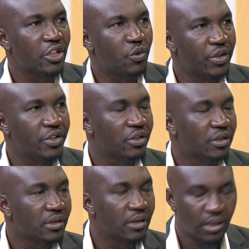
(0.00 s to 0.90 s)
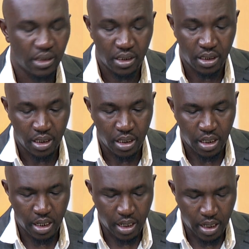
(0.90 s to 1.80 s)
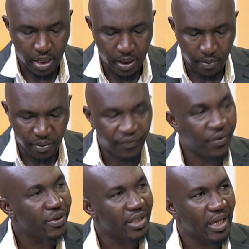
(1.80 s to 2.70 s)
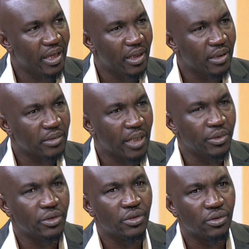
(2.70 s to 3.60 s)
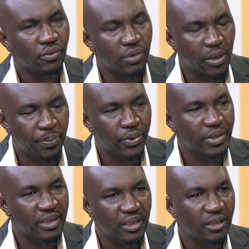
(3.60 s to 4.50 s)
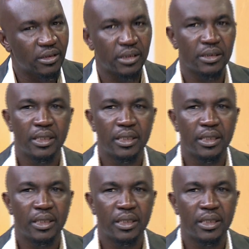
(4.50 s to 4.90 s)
a question before we are posing it.